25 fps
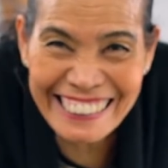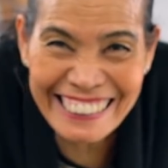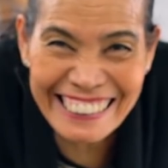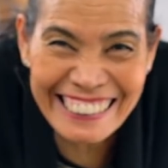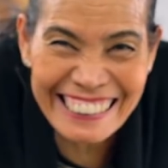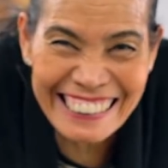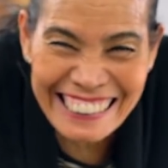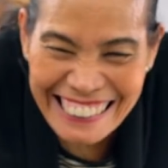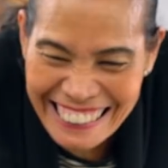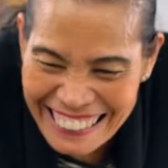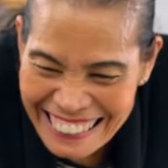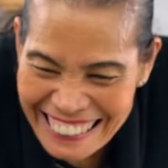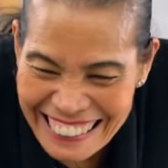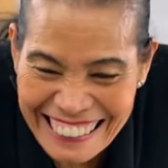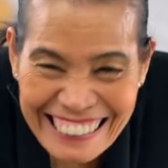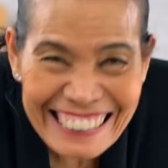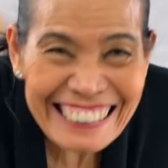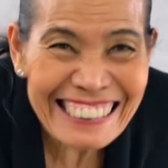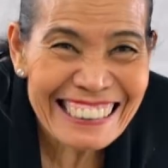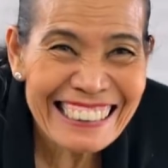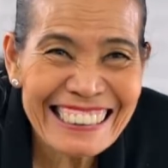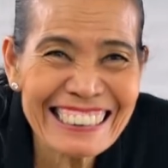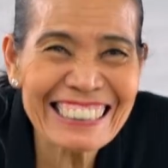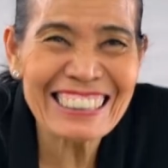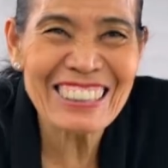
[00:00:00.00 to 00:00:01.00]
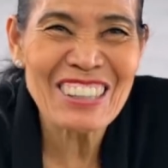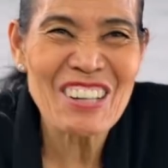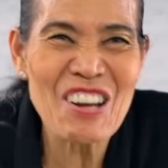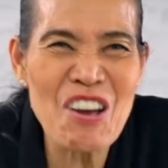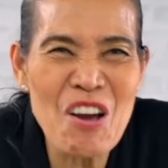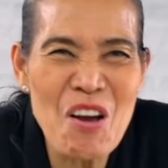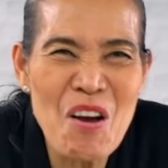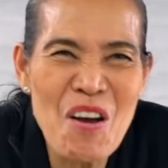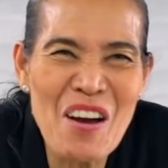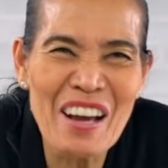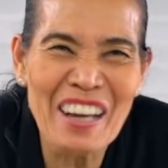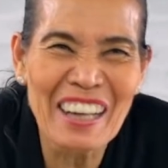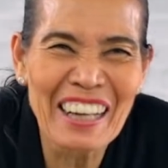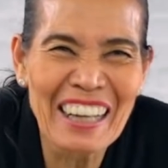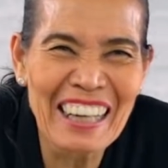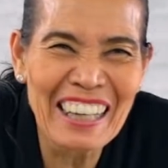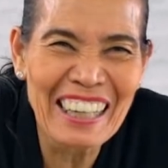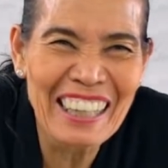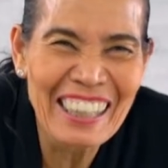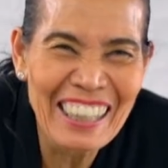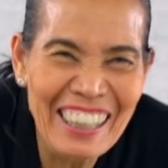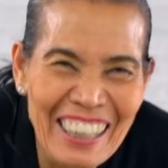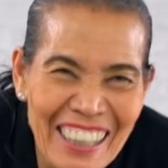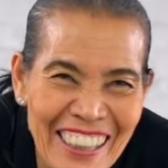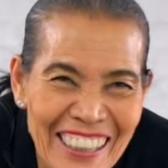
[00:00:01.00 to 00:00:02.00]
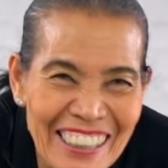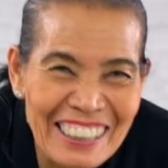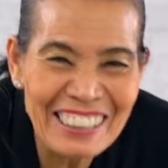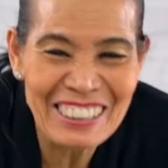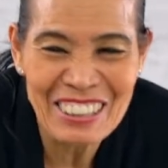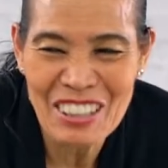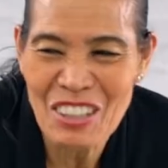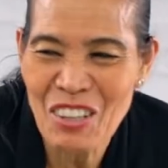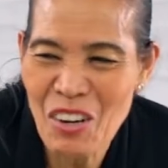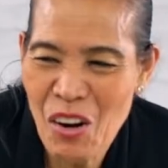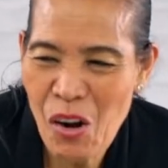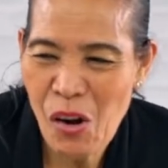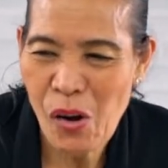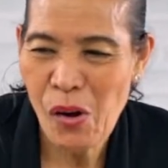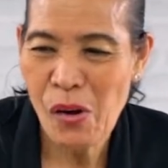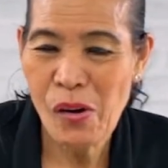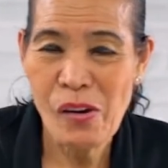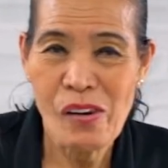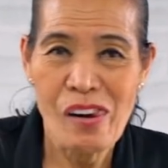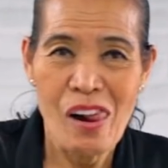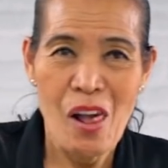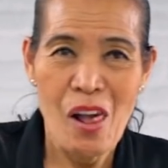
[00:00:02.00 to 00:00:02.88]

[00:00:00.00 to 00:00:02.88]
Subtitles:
Mom, you're not supposed to be checking. Don't open the